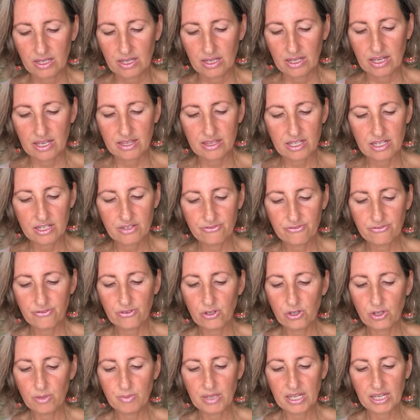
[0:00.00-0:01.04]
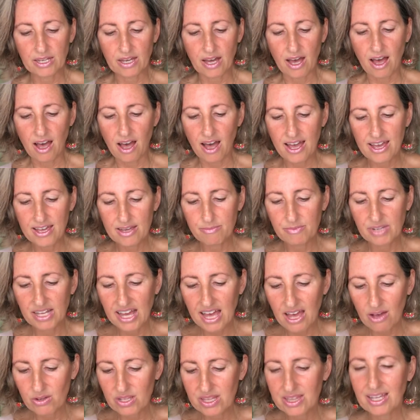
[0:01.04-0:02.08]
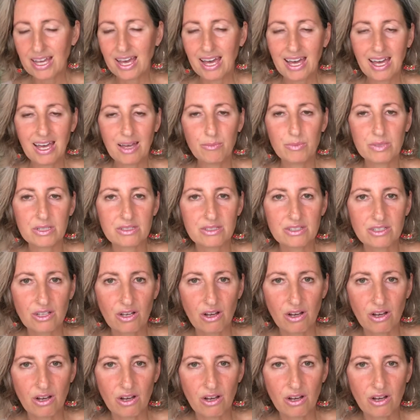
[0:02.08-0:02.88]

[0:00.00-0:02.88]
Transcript: and then affirming, I am now in the habit